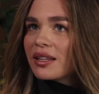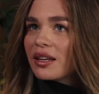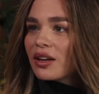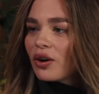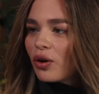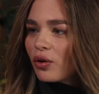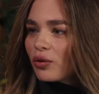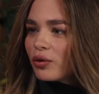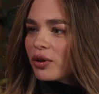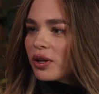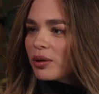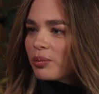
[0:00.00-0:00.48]
is
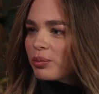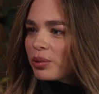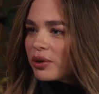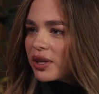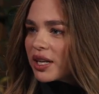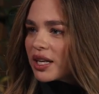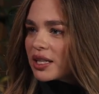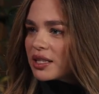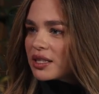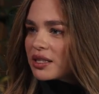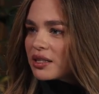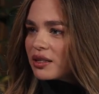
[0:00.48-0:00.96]
the only
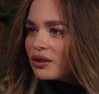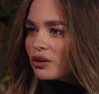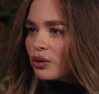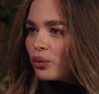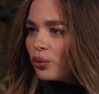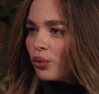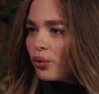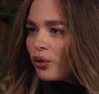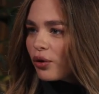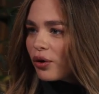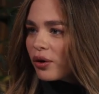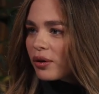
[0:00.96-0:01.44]
place in
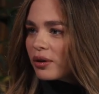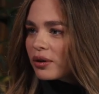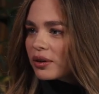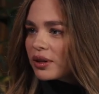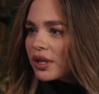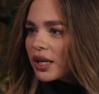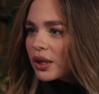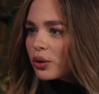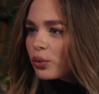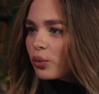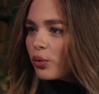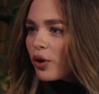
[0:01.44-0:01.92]
the
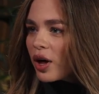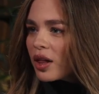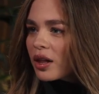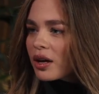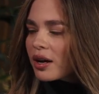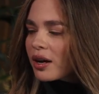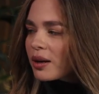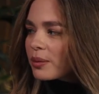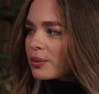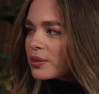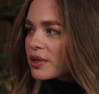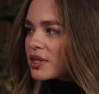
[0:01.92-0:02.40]
world that
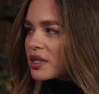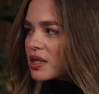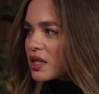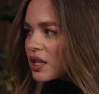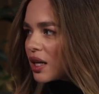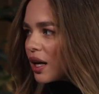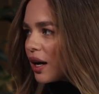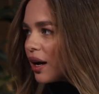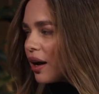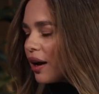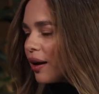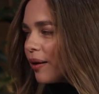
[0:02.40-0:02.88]

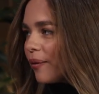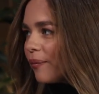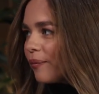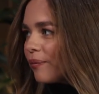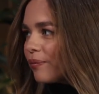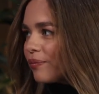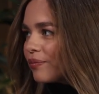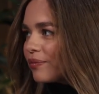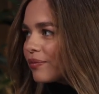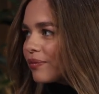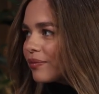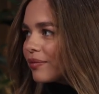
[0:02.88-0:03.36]
welcomes
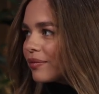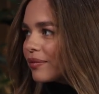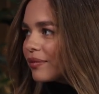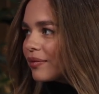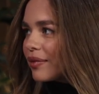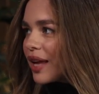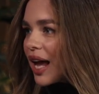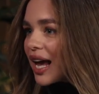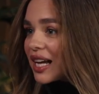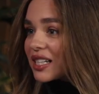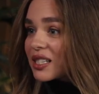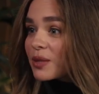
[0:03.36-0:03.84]

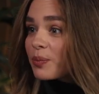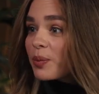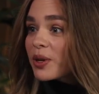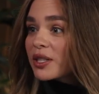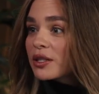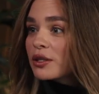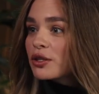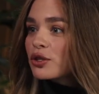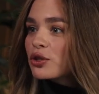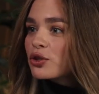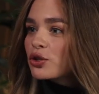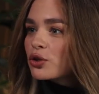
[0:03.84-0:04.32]

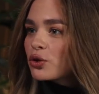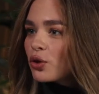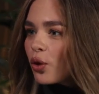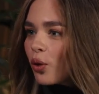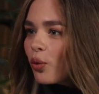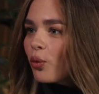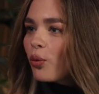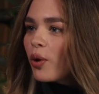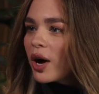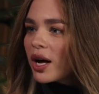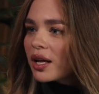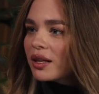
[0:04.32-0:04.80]
expats
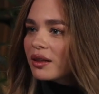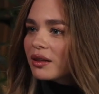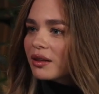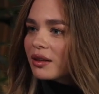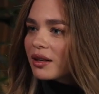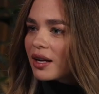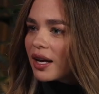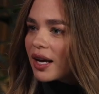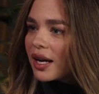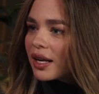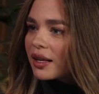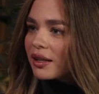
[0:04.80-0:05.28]
so
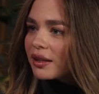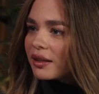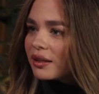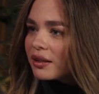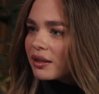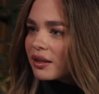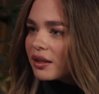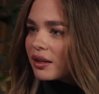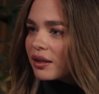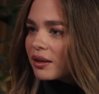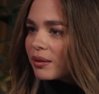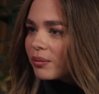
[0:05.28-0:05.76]
well,
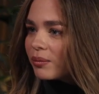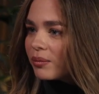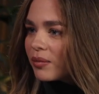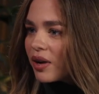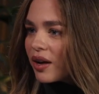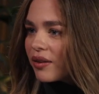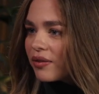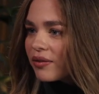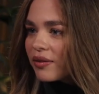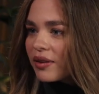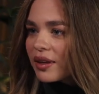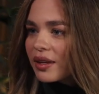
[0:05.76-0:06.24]
and
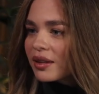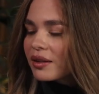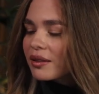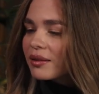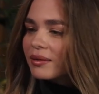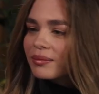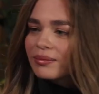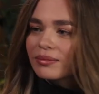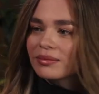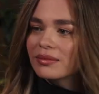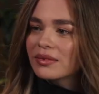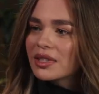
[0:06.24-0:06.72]
I think
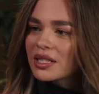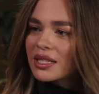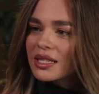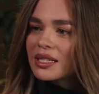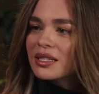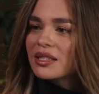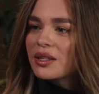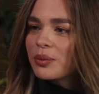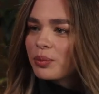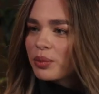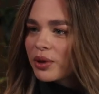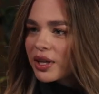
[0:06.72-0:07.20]

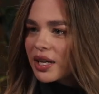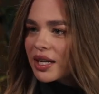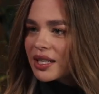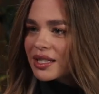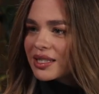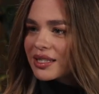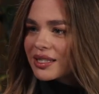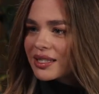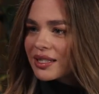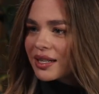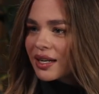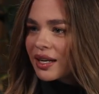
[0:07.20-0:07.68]
this is the
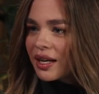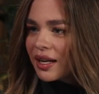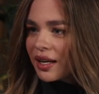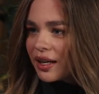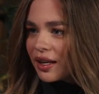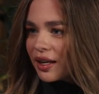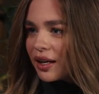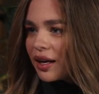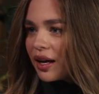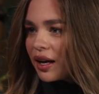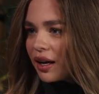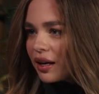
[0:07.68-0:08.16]
place
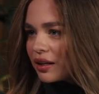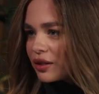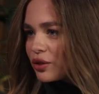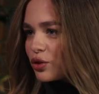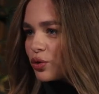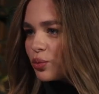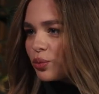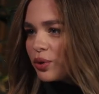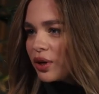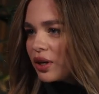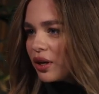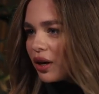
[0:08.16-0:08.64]

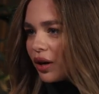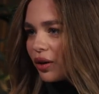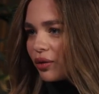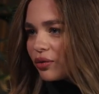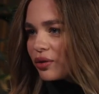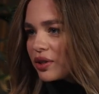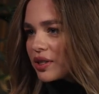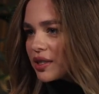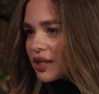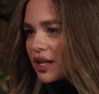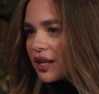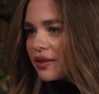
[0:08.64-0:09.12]
to be
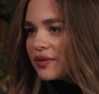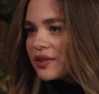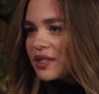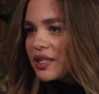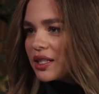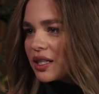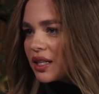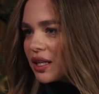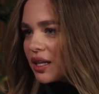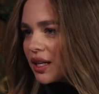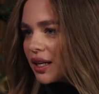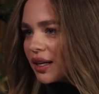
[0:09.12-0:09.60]
now. The
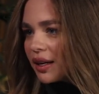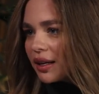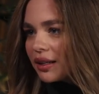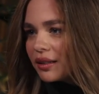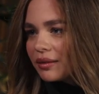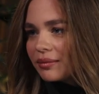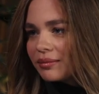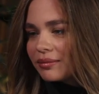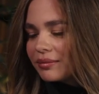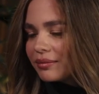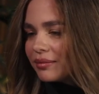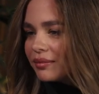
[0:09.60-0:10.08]
safety
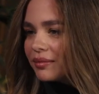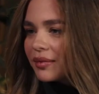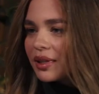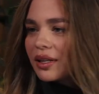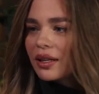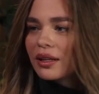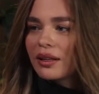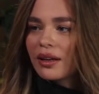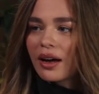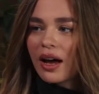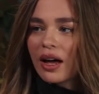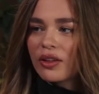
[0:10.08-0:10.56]
and
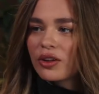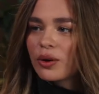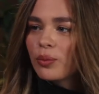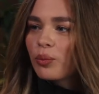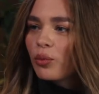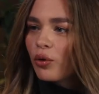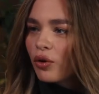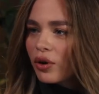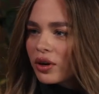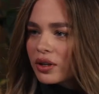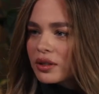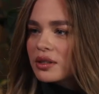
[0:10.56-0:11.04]
other
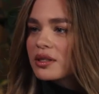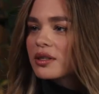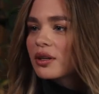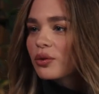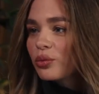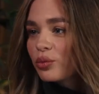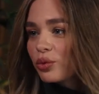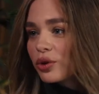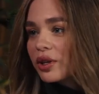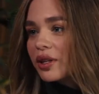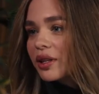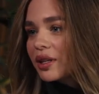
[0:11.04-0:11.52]

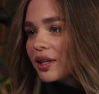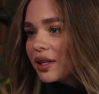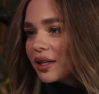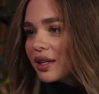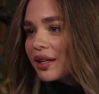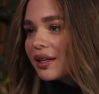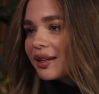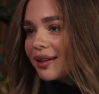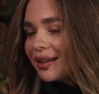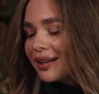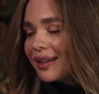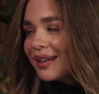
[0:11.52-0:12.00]
points are
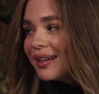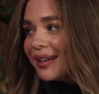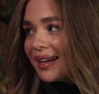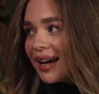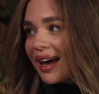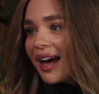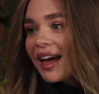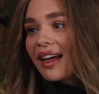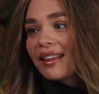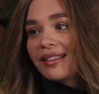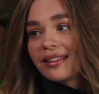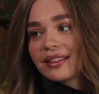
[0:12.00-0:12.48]
really
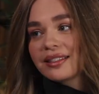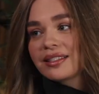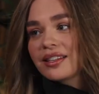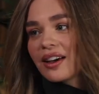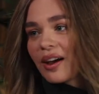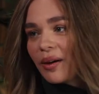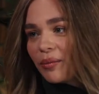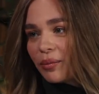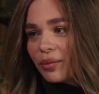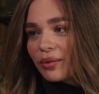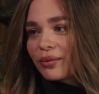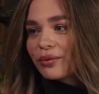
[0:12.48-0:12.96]
at the
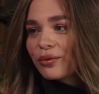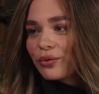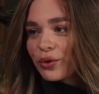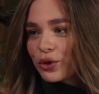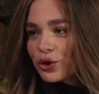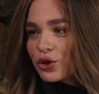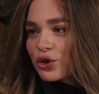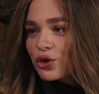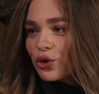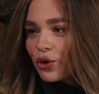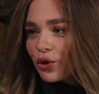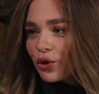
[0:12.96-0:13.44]
top for